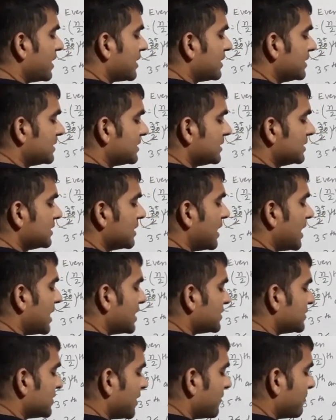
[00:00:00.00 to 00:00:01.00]
This is the
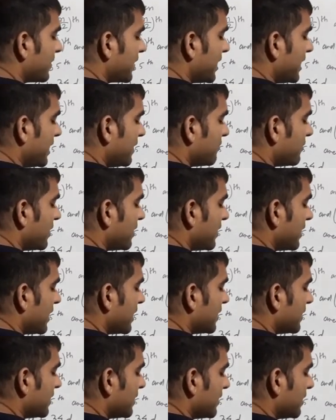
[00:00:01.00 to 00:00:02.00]
last term,
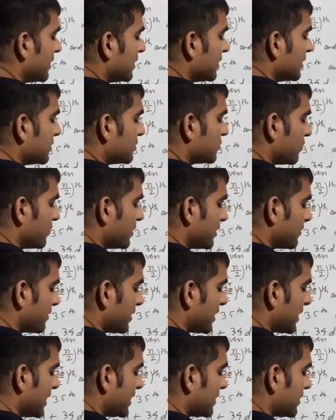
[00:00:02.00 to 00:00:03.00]
A1n. So you can
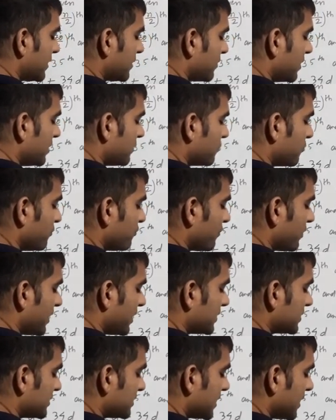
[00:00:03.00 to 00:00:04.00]
write equal to
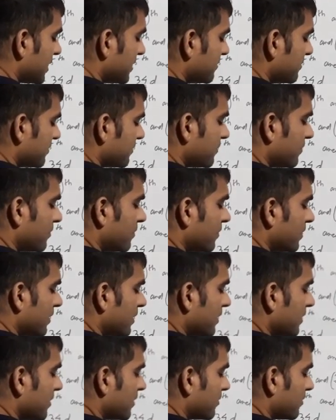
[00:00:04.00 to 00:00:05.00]
first term
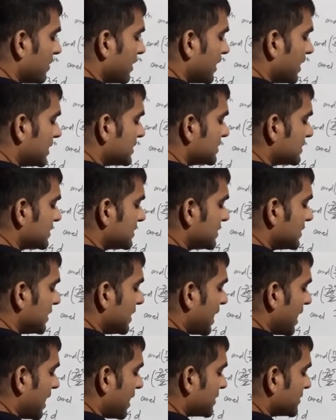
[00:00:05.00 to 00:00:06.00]
plus
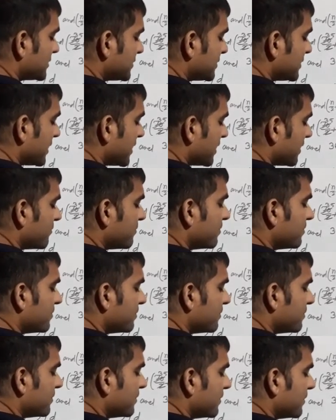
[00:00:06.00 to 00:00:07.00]
last term.
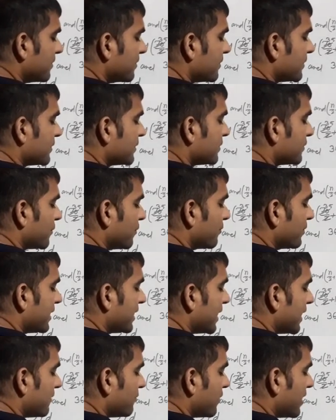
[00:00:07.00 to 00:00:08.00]
So we
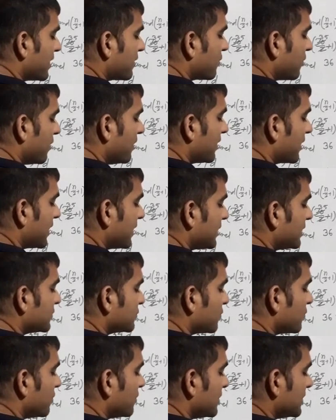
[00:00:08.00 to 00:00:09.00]
have what? Already
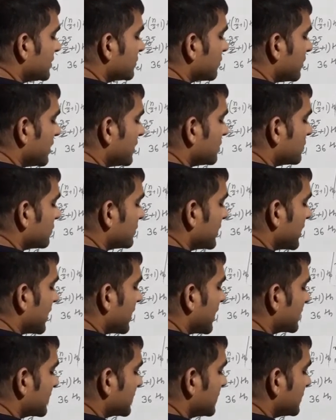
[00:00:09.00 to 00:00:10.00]
shown this one. So they are
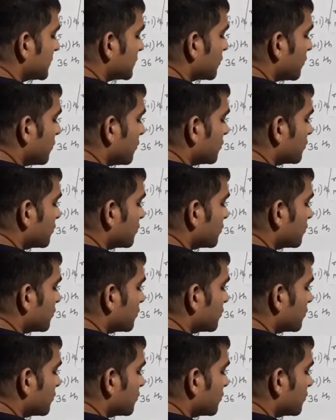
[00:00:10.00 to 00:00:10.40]
asking so.